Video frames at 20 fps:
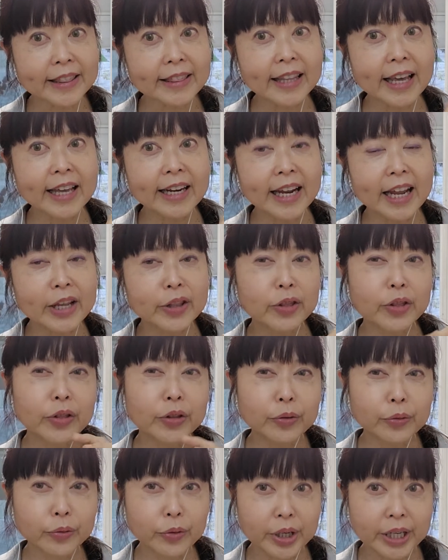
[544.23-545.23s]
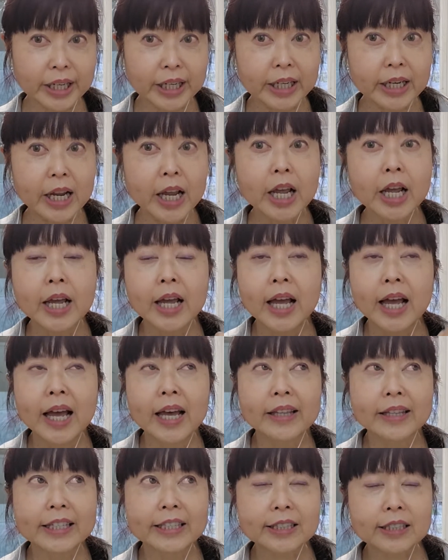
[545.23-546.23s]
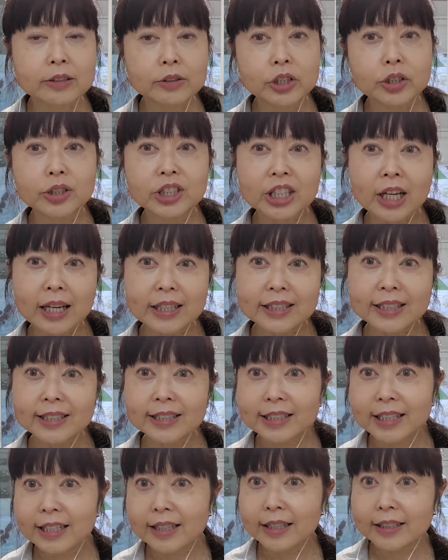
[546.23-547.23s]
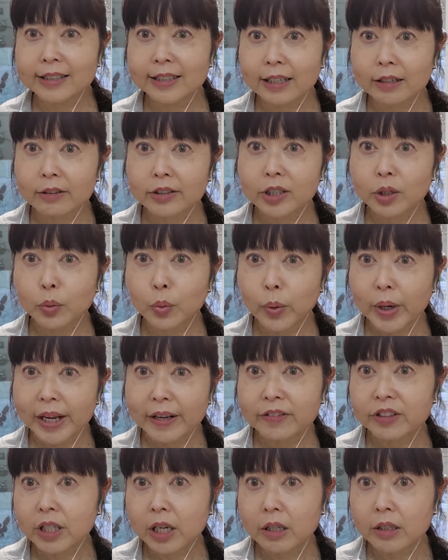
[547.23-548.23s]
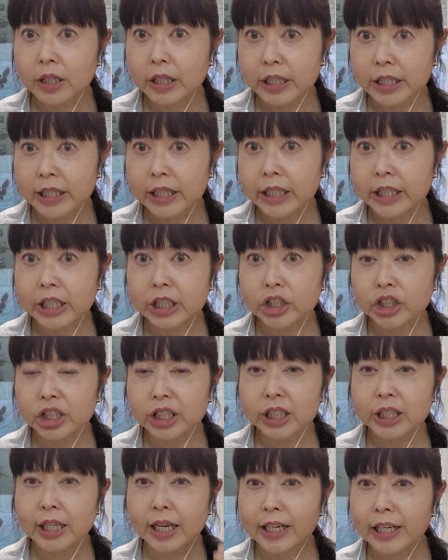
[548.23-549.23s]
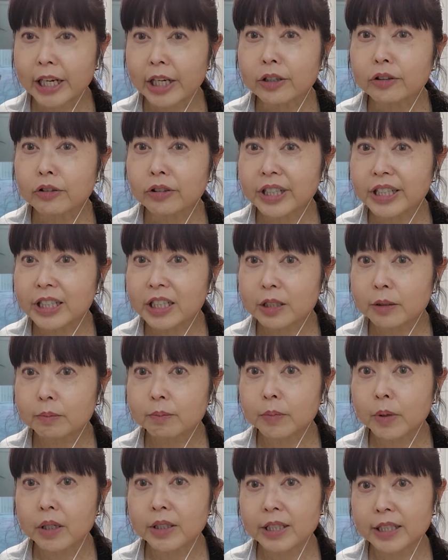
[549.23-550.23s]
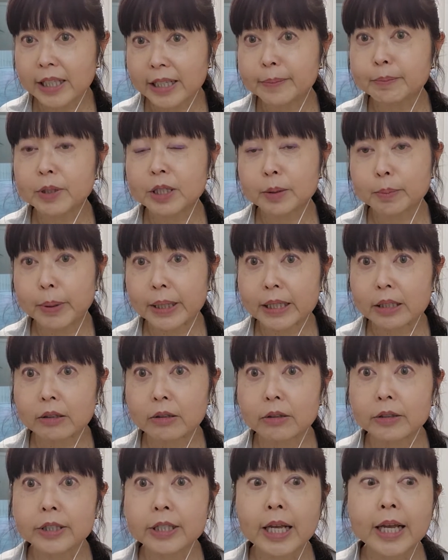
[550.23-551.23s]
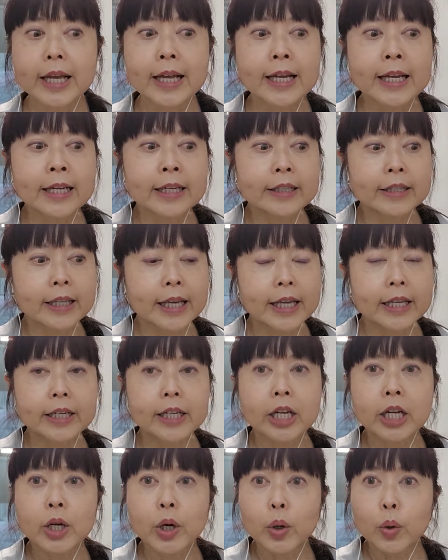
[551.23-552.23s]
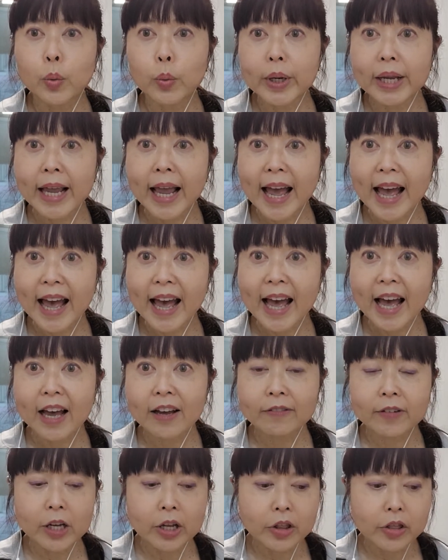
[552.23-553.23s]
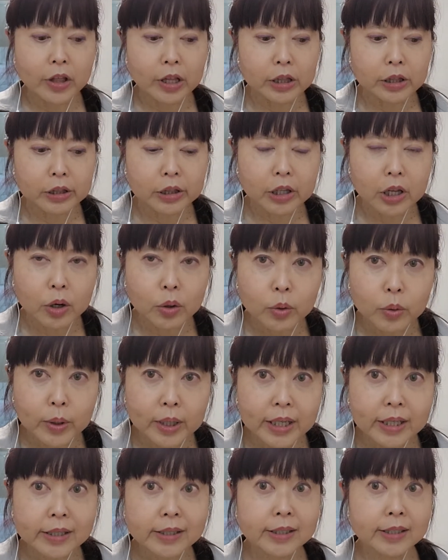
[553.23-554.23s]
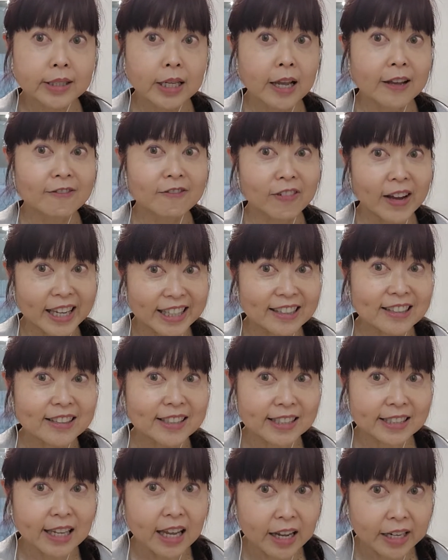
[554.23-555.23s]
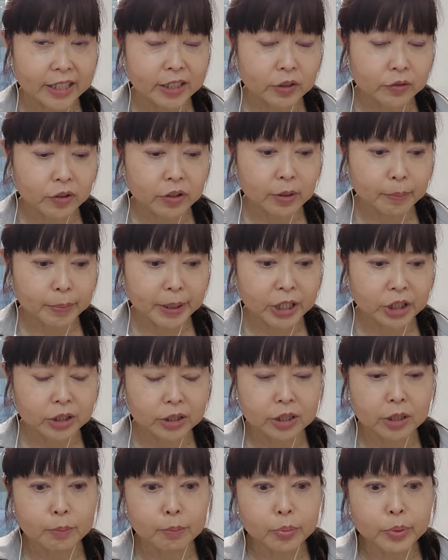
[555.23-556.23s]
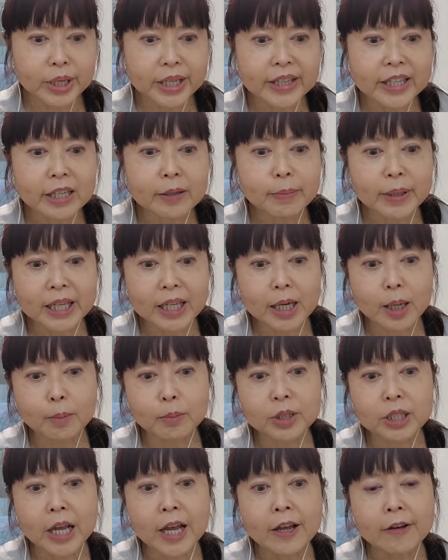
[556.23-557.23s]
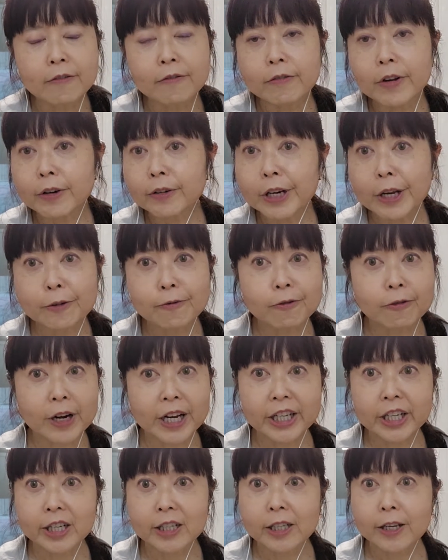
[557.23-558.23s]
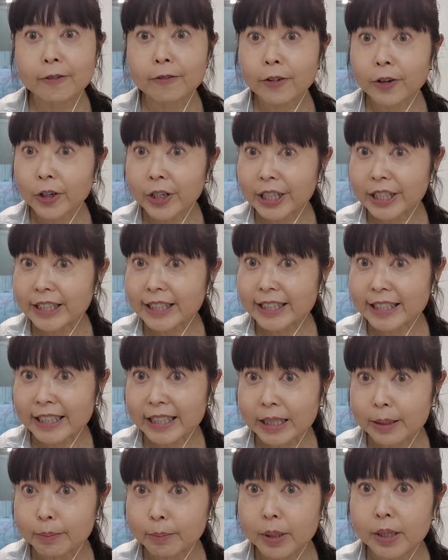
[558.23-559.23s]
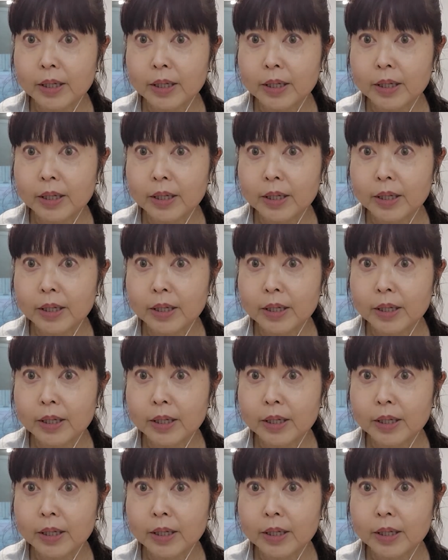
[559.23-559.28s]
that N3, and you start to see the delta waves on the EEG and increased sleep spindles, then we have the lowest vital signs for the patient. The breathing becomes very regular, very deep,